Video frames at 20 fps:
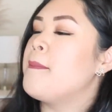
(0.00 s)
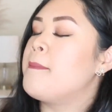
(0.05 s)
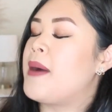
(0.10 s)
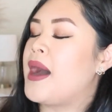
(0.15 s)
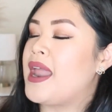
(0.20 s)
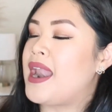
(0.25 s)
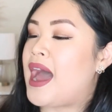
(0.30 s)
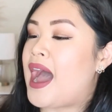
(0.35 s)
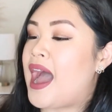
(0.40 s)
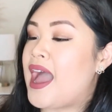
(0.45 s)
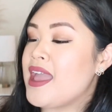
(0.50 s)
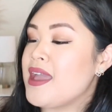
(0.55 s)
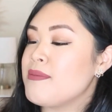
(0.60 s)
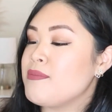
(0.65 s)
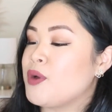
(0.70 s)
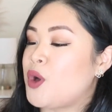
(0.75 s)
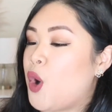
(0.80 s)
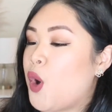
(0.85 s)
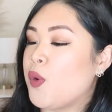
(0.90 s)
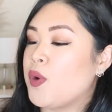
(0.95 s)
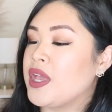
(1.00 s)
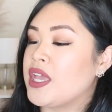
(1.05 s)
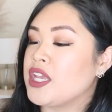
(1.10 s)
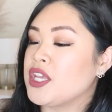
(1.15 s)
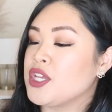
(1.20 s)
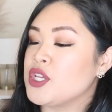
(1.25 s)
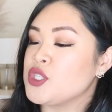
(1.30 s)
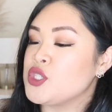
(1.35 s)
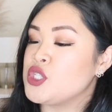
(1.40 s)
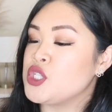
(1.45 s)
But I am
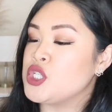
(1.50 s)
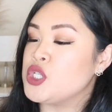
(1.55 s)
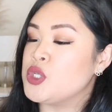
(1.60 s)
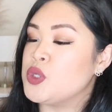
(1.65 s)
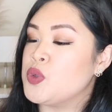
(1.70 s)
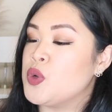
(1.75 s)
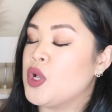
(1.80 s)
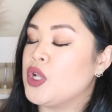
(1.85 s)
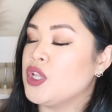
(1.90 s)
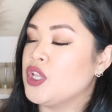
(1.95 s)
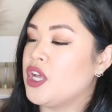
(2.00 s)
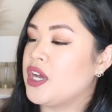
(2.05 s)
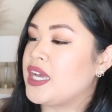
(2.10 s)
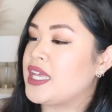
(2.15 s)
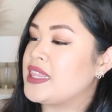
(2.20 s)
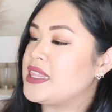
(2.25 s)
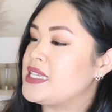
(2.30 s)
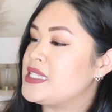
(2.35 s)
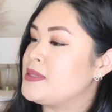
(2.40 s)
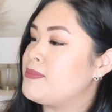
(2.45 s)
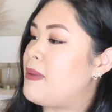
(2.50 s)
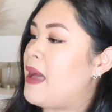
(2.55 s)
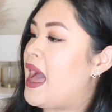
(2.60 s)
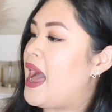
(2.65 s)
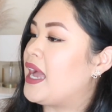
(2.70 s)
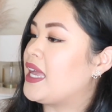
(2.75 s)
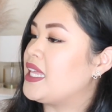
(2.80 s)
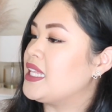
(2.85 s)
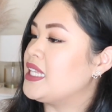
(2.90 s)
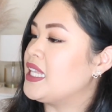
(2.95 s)
going to look at this
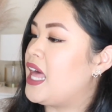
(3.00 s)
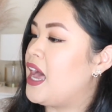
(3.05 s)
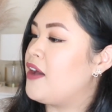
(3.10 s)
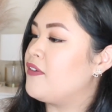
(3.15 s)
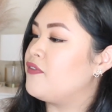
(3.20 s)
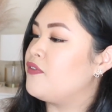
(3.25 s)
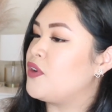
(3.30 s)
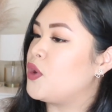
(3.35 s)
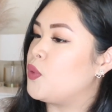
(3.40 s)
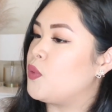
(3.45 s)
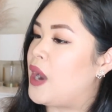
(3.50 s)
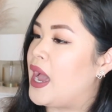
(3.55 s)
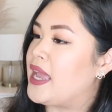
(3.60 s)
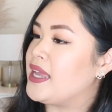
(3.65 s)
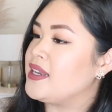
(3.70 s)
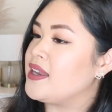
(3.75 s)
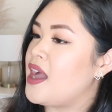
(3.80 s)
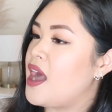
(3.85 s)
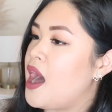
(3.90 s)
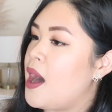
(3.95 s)
bag left, right,